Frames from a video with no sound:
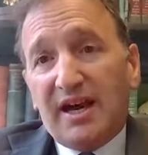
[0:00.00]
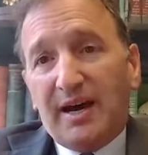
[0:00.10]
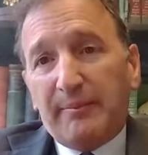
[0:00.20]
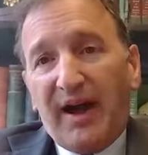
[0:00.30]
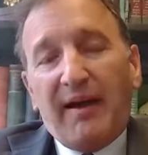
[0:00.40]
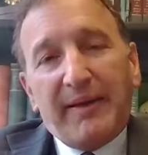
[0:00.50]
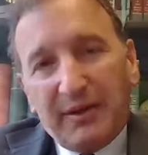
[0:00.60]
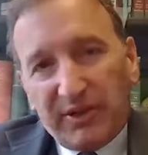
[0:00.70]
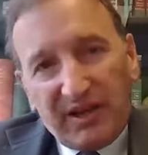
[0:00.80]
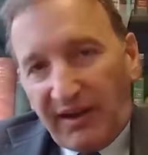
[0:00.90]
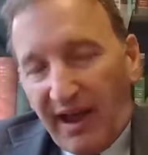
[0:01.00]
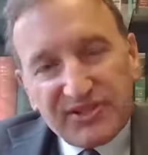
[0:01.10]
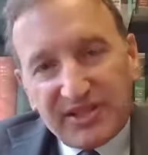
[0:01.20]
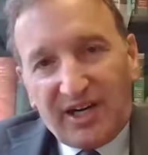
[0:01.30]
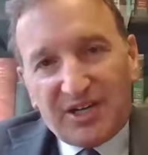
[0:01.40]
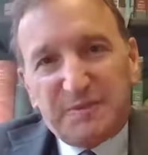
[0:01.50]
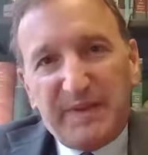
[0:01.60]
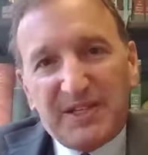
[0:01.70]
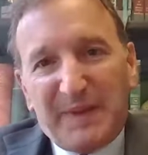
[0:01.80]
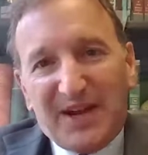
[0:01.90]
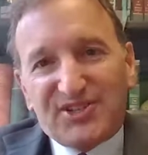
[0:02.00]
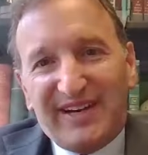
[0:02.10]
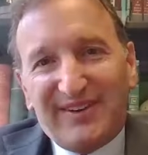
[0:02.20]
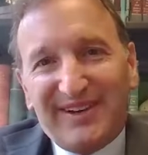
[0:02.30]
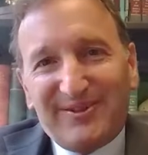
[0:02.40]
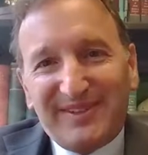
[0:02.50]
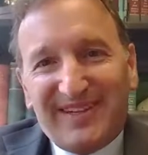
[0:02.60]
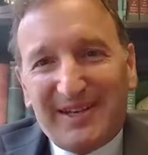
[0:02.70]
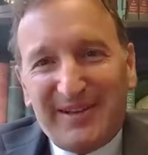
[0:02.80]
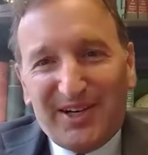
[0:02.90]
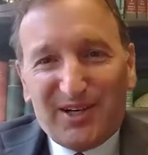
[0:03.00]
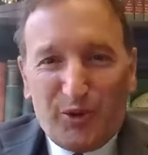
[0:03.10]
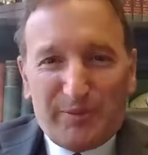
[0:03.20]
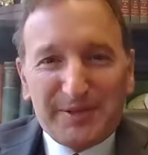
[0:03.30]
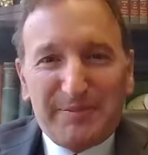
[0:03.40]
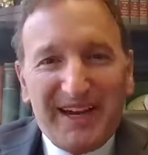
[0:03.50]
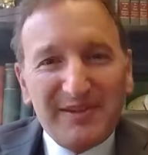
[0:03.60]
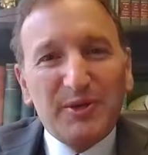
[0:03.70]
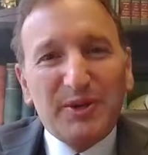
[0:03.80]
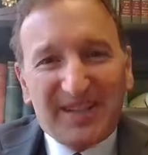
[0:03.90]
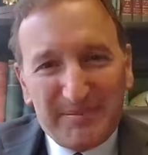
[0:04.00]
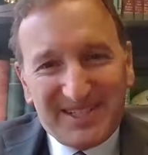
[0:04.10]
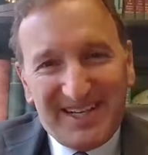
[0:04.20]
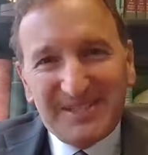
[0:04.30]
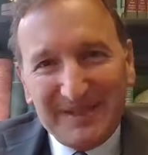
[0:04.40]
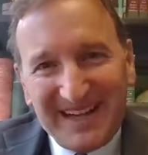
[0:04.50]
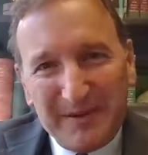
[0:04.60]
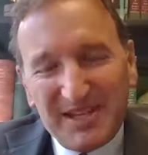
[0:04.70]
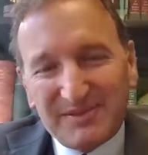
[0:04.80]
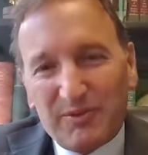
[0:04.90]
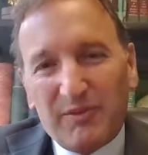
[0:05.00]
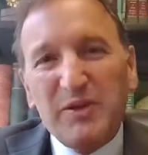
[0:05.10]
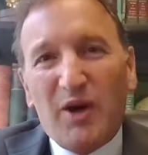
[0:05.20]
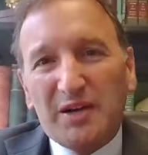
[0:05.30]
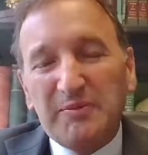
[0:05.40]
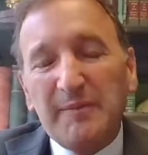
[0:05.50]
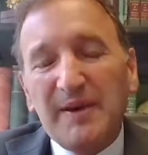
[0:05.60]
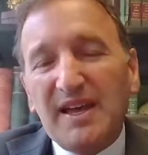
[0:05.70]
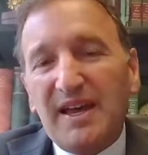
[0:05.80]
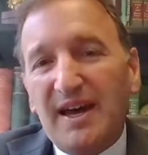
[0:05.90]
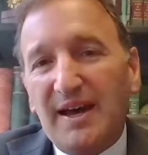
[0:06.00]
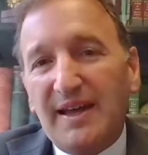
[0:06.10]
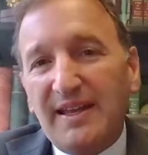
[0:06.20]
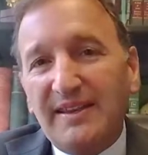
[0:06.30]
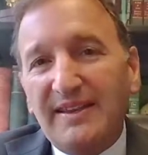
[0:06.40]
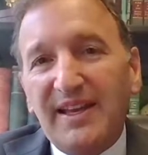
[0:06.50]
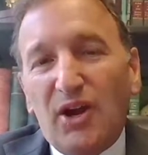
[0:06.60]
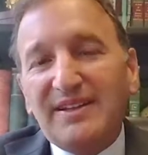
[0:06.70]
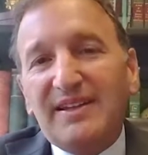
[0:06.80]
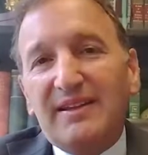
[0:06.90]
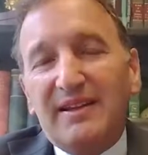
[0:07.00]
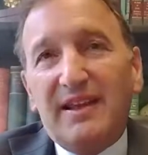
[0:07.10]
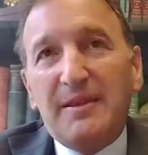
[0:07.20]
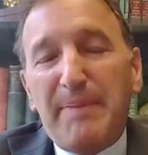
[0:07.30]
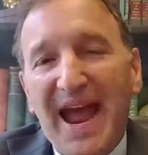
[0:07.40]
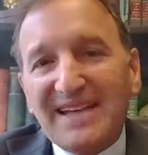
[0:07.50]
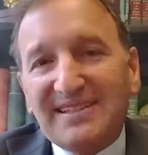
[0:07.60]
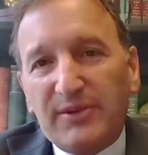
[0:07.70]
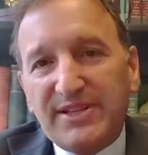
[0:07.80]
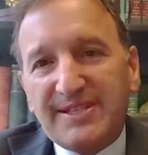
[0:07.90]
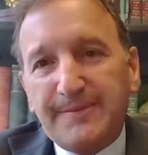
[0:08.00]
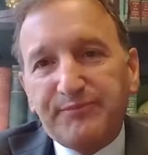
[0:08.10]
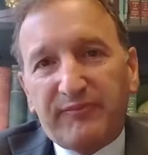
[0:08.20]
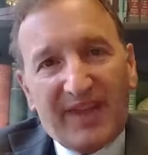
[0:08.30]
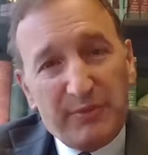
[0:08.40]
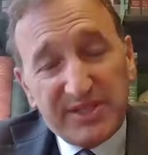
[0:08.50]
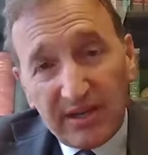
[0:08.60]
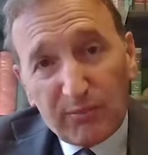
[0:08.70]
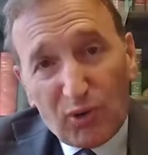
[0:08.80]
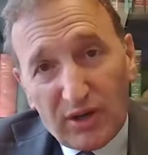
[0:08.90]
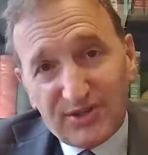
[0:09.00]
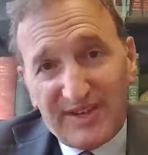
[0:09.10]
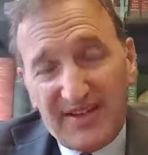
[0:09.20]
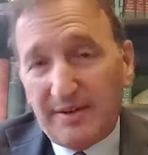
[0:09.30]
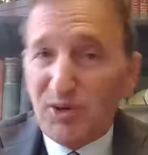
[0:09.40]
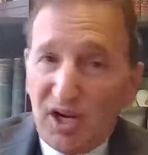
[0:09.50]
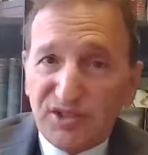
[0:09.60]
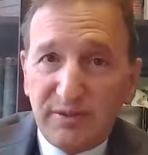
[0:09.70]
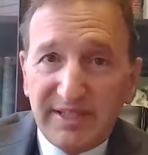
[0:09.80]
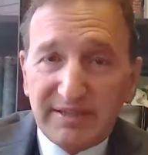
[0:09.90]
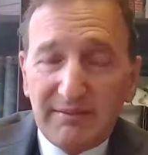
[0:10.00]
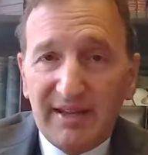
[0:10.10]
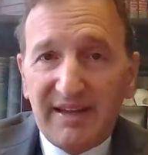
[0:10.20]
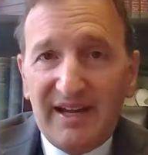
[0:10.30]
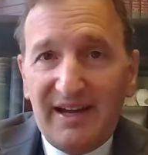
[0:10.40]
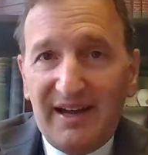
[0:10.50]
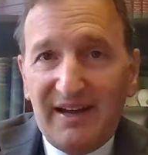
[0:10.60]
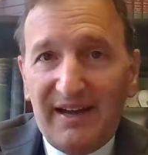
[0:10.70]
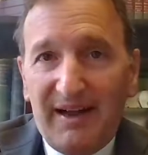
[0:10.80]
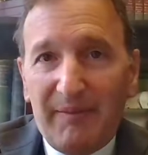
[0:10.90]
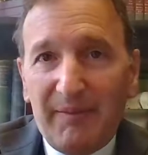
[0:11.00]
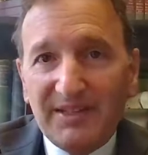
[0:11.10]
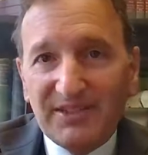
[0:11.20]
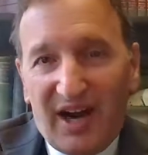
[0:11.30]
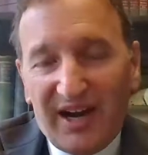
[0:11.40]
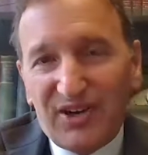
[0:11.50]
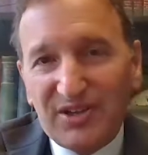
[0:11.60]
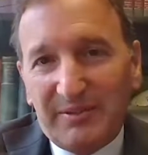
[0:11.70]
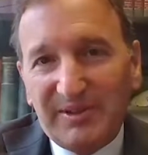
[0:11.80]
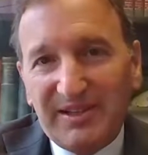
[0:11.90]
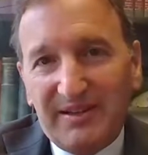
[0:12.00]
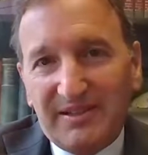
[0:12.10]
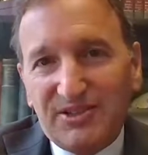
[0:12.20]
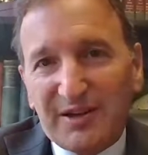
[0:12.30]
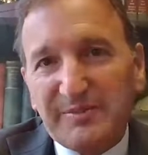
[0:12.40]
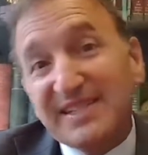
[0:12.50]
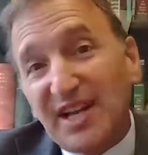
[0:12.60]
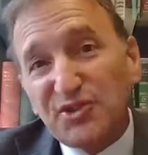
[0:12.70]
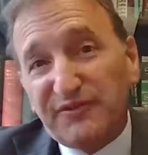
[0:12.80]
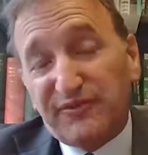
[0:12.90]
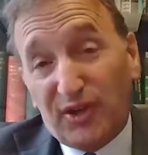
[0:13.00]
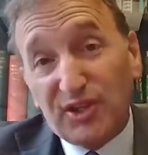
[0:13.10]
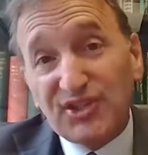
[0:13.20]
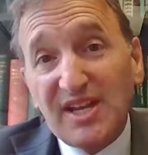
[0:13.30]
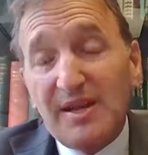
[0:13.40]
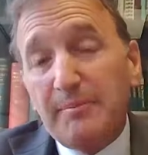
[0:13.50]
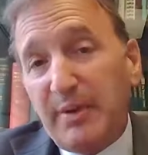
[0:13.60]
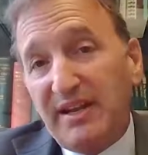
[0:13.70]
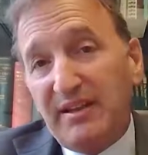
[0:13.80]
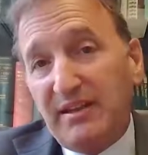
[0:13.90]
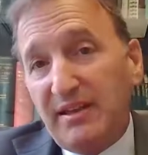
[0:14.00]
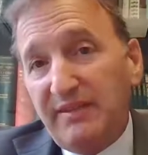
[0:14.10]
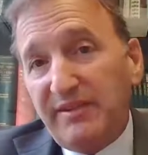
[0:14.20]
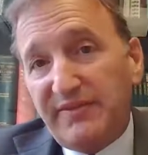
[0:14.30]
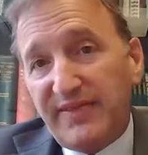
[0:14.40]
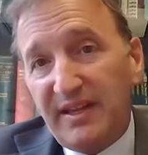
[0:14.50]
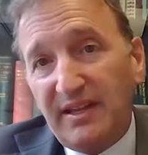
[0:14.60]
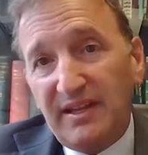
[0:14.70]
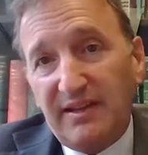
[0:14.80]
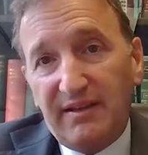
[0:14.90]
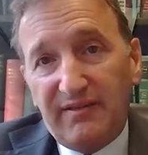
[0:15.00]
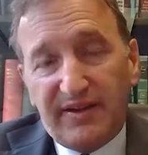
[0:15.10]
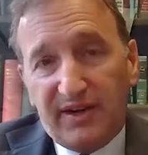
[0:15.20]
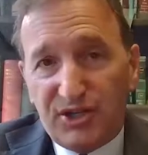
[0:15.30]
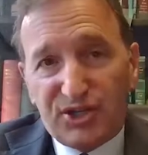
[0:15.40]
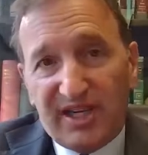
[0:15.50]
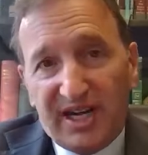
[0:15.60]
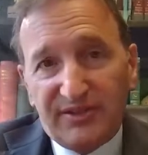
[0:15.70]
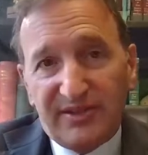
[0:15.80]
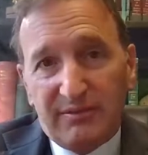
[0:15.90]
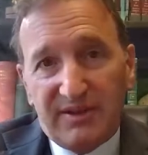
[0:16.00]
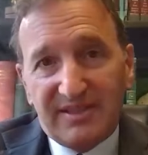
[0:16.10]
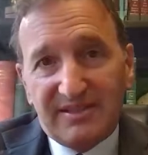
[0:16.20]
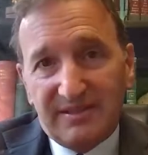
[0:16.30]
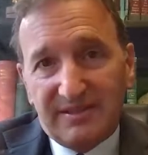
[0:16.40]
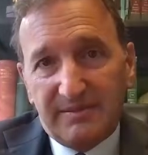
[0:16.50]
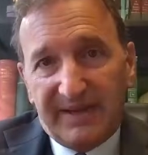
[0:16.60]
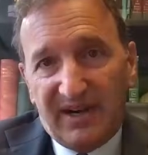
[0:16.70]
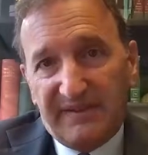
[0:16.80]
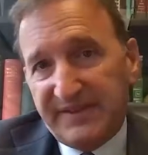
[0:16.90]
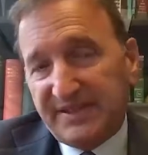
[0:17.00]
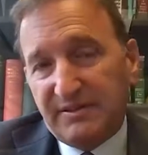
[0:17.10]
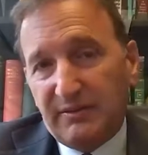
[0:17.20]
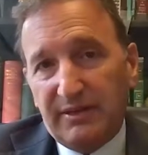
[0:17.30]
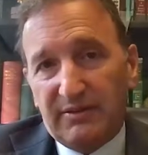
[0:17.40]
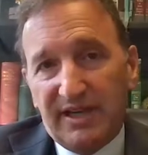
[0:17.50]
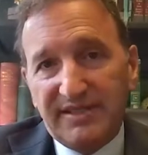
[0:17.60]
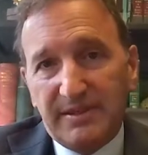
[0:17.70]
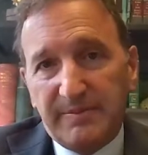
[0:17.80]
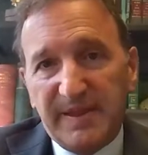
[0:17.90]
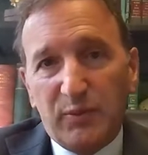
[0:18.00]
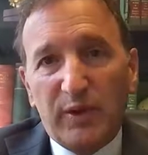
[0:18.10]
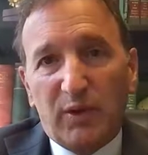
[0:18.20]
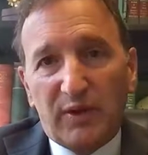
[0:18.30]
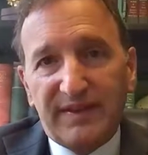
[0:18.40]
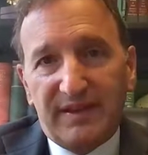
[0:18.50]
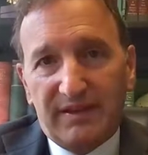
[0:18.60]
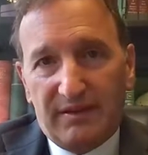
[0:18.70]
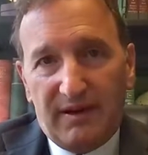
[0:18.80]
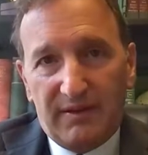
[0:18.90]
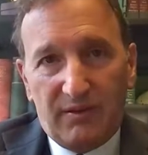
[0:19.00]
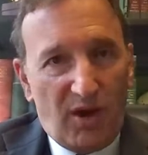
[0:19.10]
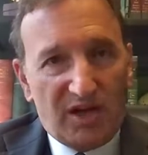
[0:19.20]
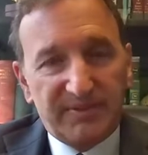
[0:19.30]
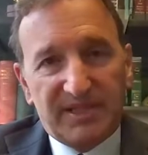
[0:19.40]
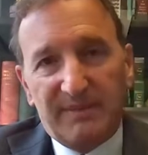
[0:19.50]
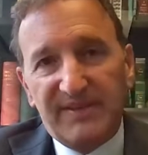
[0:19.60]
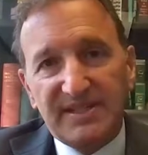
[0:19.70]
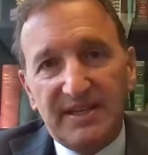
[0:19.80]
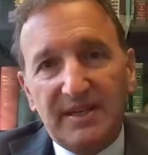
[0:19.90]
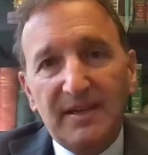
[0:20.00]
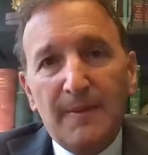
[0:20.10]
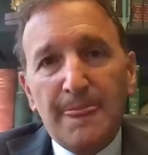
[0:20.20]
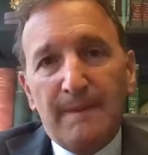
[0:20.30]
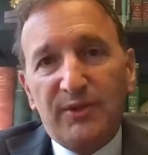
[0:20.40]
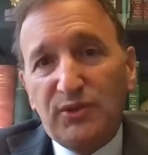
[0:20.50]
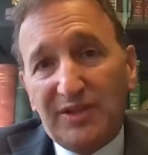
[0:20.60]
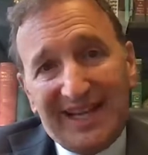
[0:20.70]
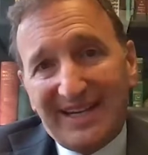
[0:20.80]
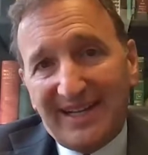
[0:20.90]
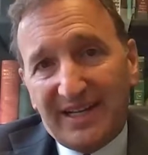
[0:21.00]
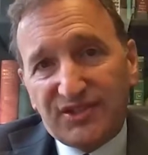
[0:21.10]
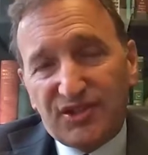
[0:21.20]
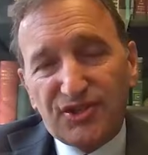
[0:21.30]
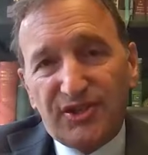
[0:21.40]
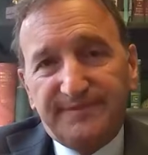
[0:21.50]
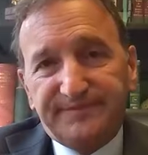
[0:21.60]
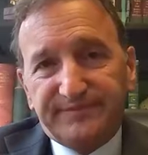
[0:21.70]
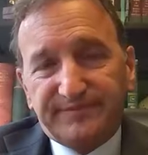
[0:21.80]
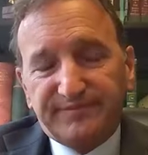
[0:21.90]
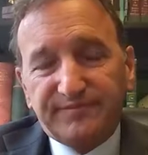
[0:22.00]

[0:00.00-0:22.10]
Anyone, obviously in our specialty, I don't take interlopers, but anyone who comes in and spend time with us, we welcome them. In the past I was here more. So now that I'm gone 2 weeks a month, I encourage someone to check my schedule first. But even if they're in Chicago and they want to see my office and the way it runs and the people we work with, they're welcome to come visit. We do a lot of non-surgical.